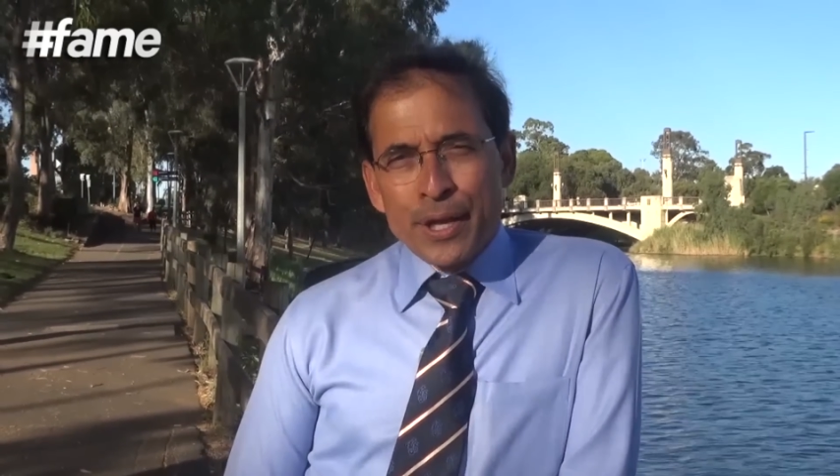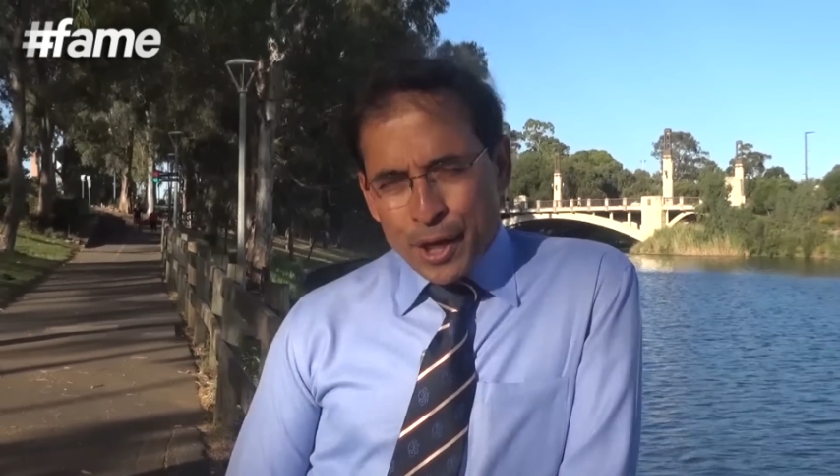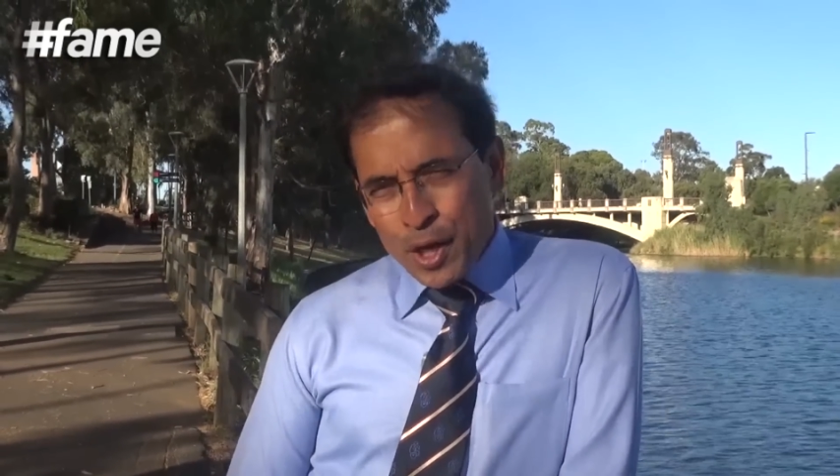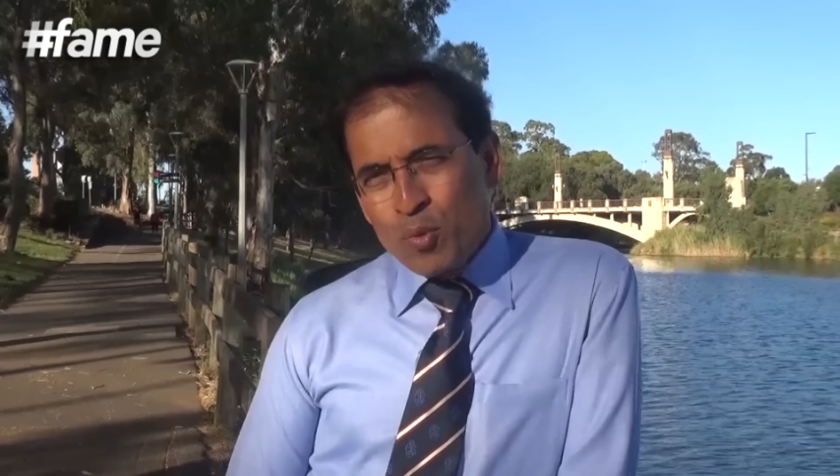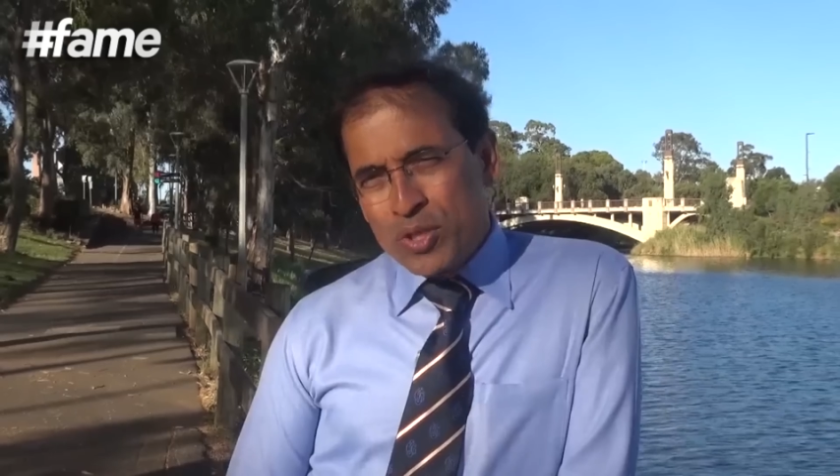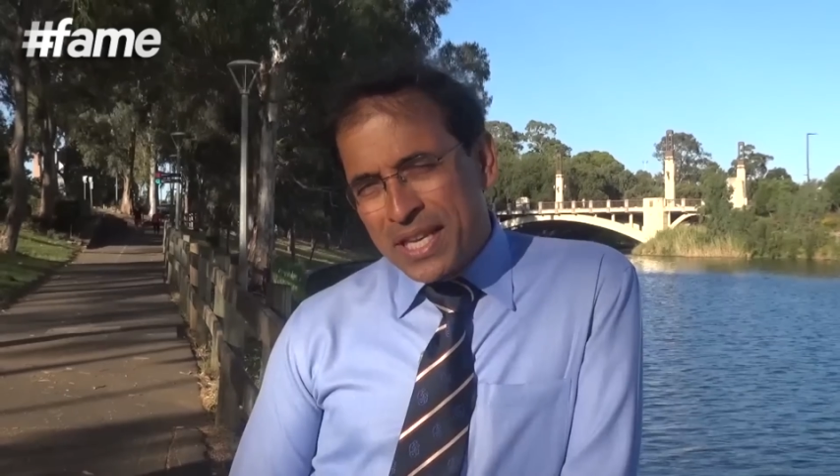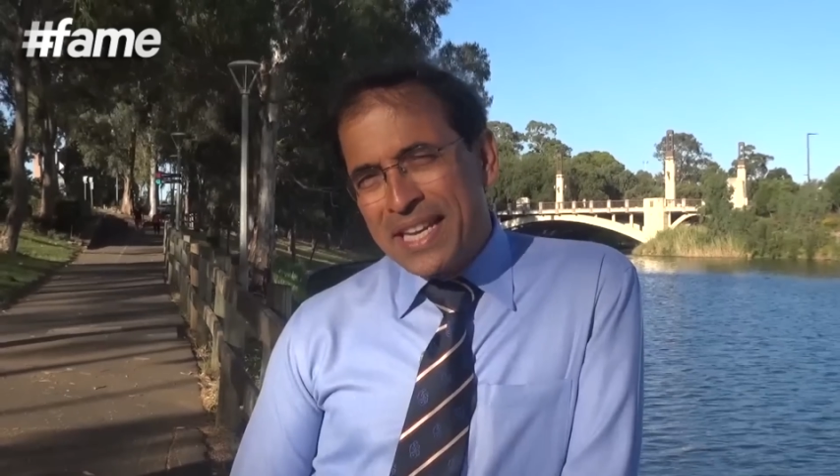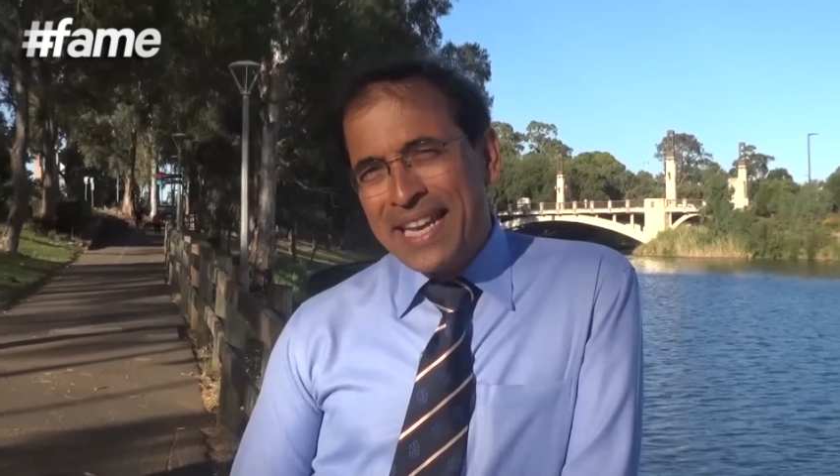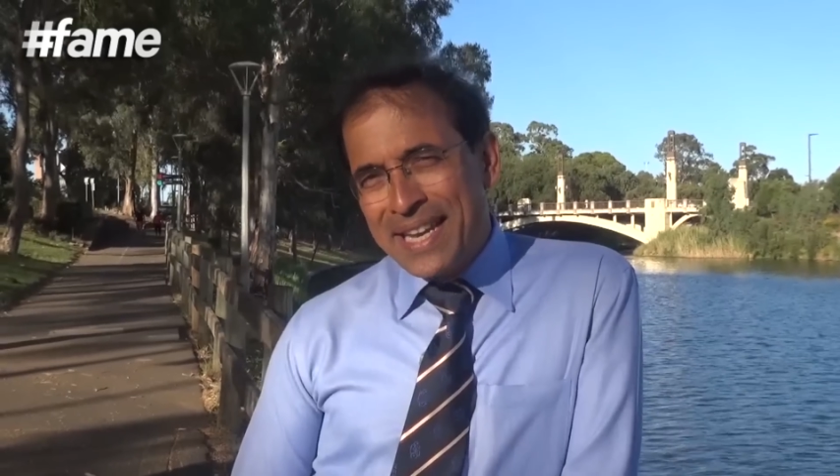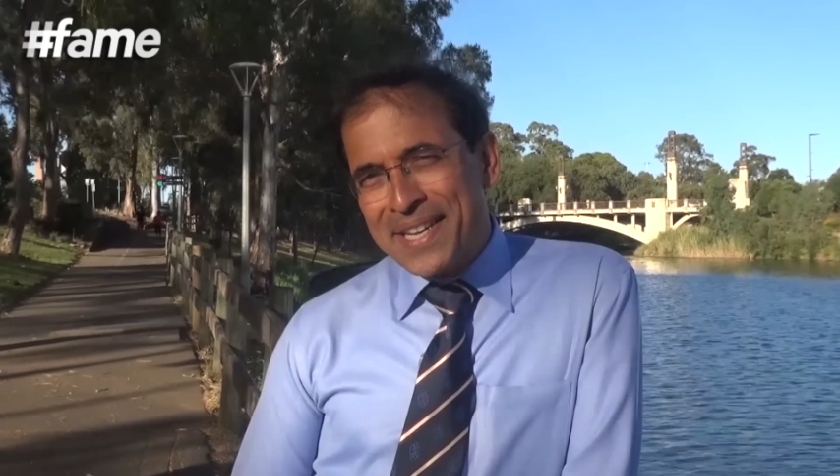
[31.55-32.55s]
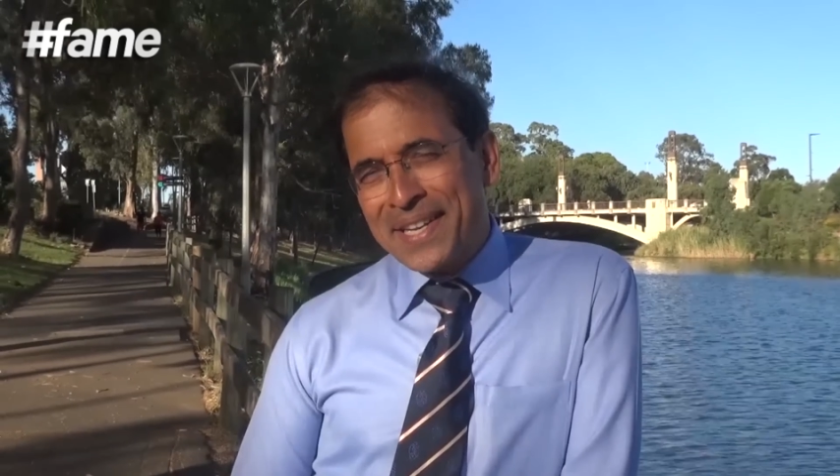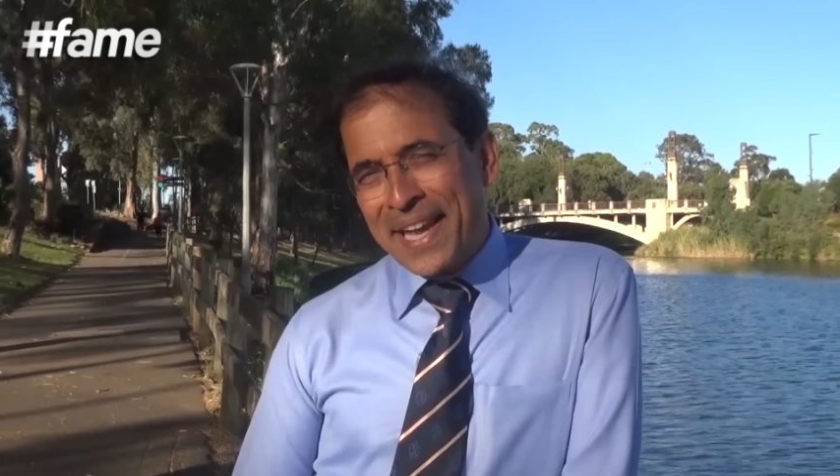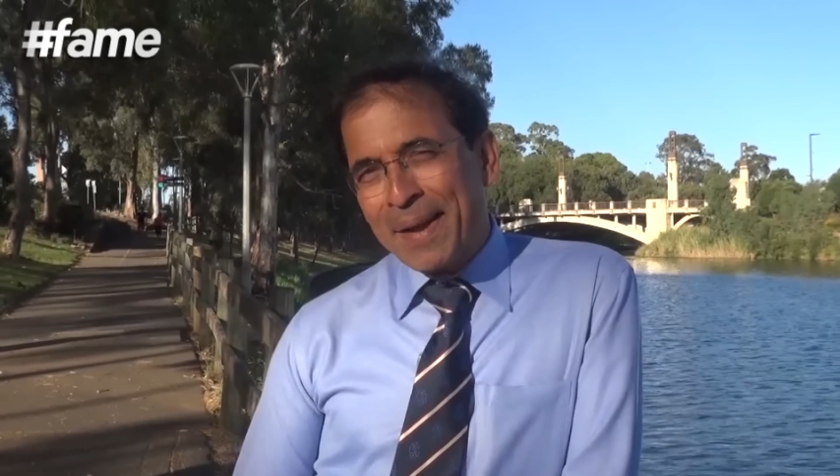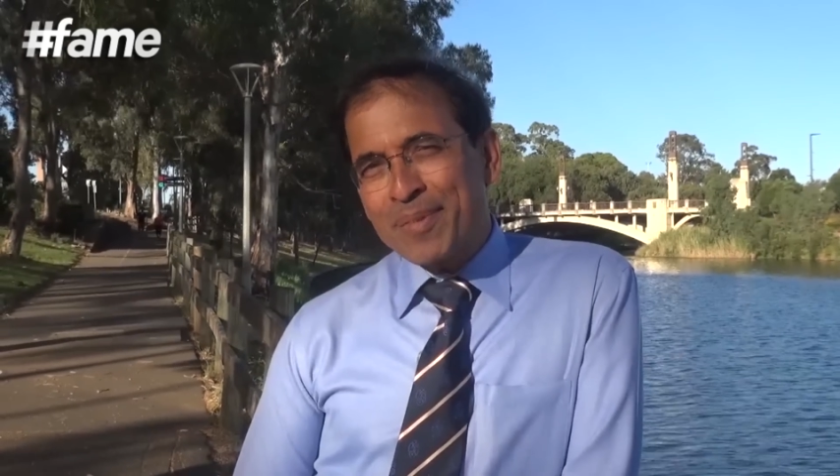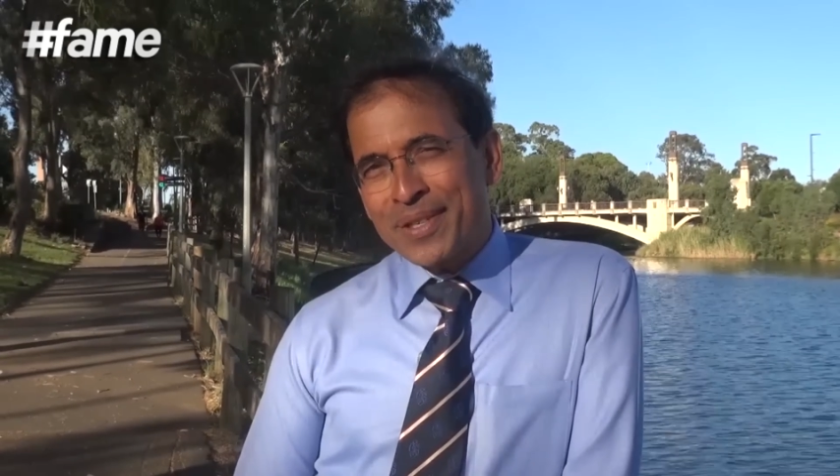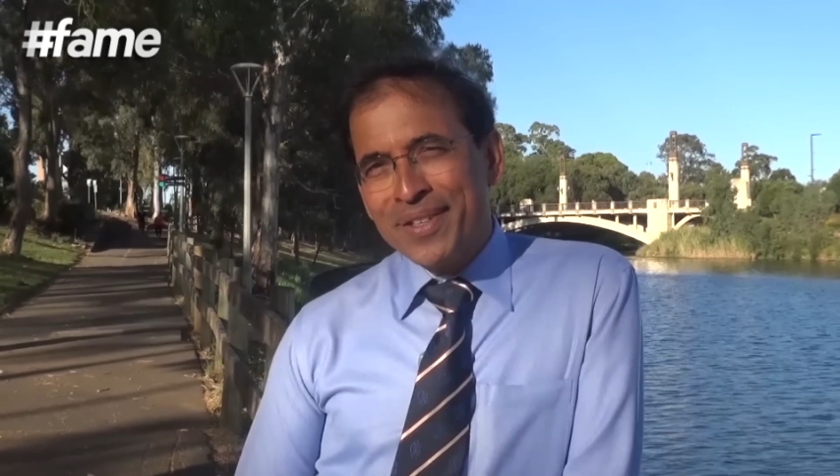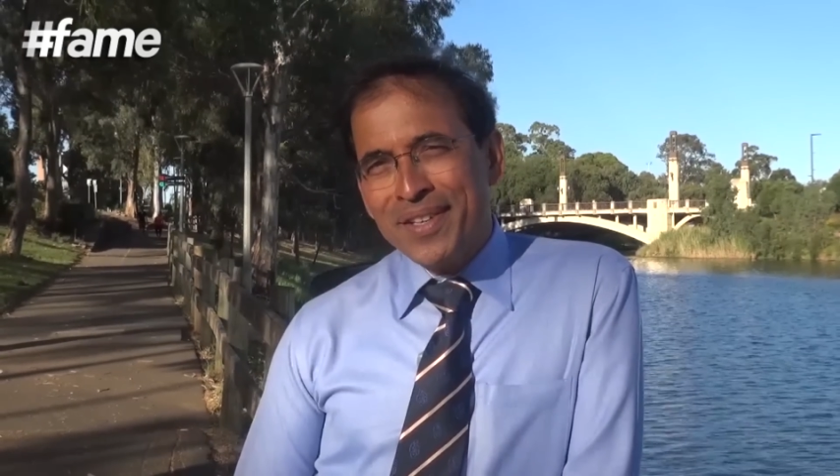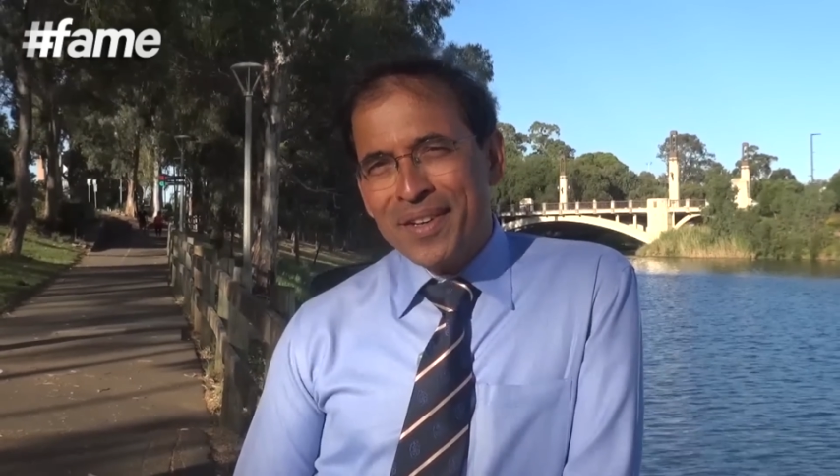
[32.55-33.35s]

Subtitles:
Here was an Indian captain,